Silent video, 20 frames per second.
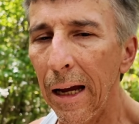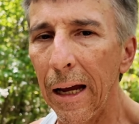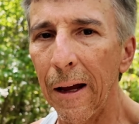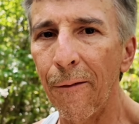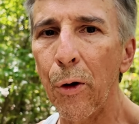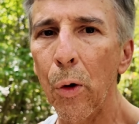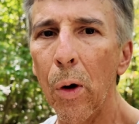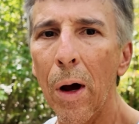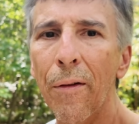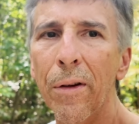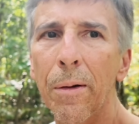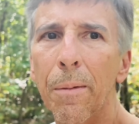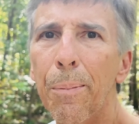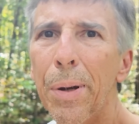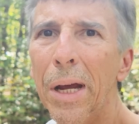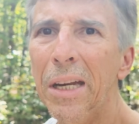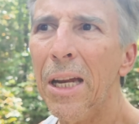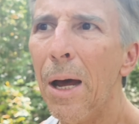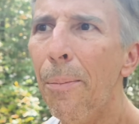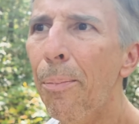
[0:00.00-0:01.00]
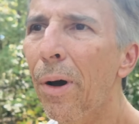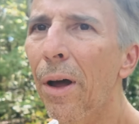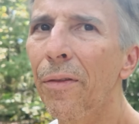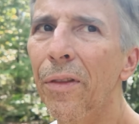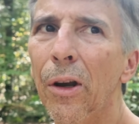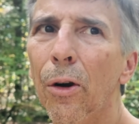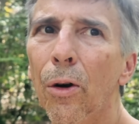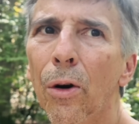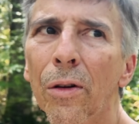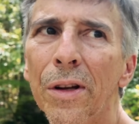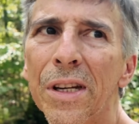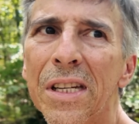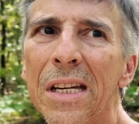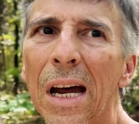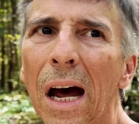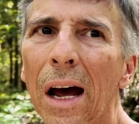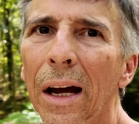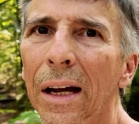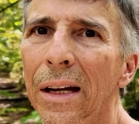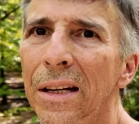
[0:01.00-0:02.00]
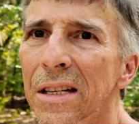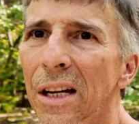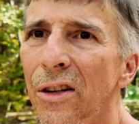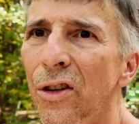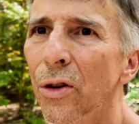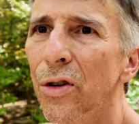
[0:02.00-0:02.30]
if you haven't picked up on the early signs and